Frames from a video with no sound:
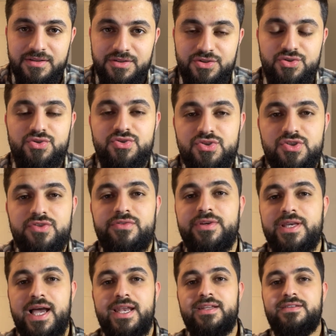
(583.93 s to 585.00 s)
You see
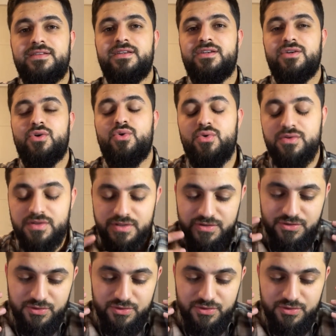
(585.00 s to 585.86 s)
reality in accordance